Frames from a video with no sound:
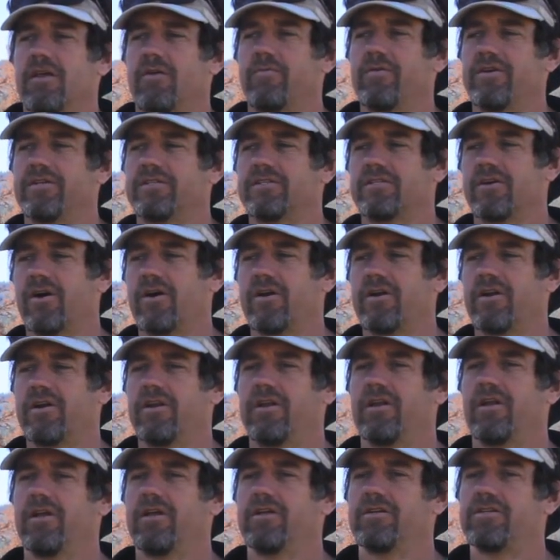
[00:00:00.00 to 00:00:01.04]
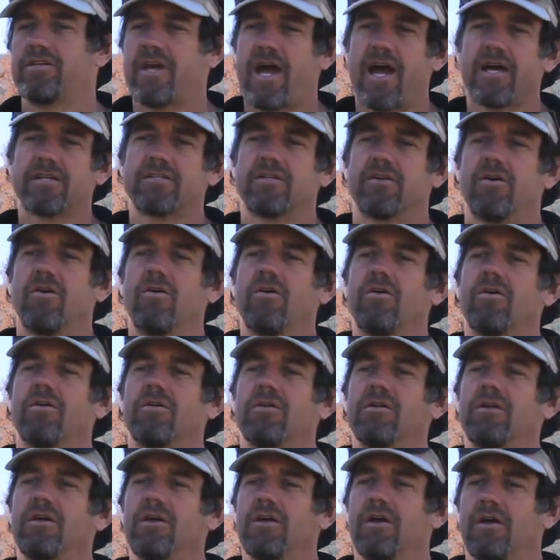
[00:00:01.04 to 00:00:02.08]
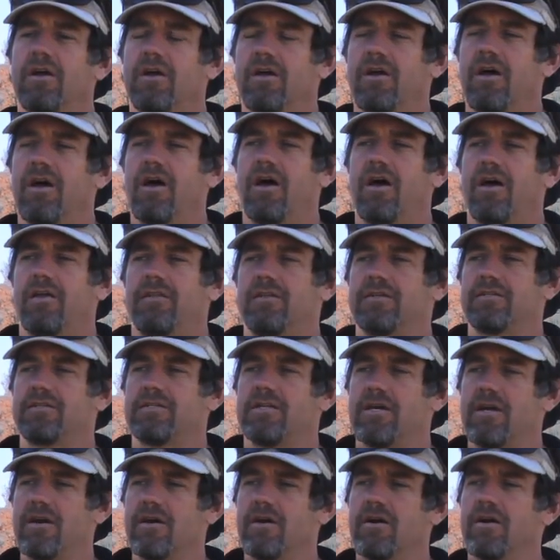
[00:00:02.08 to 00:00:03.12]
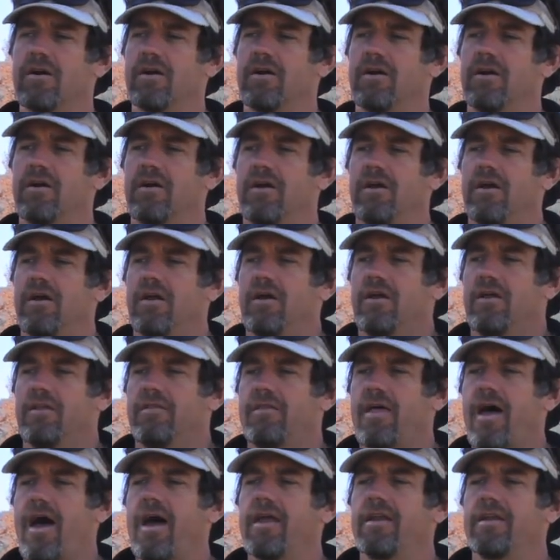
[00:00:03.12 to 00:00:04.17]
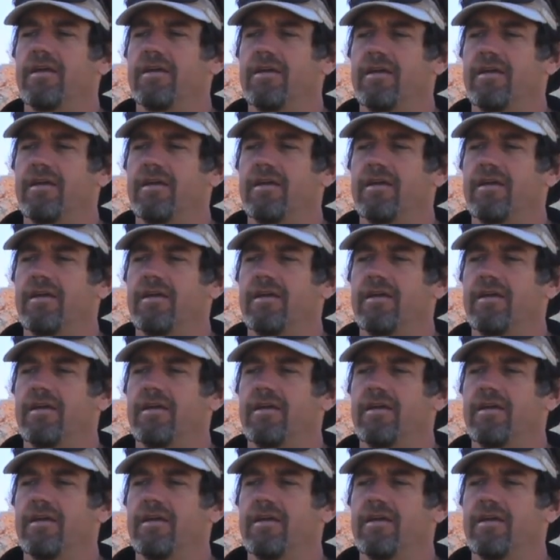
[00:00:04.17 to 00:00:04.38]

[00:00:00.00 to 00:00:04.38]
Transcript: that we started in Jackson Hole uh, this year that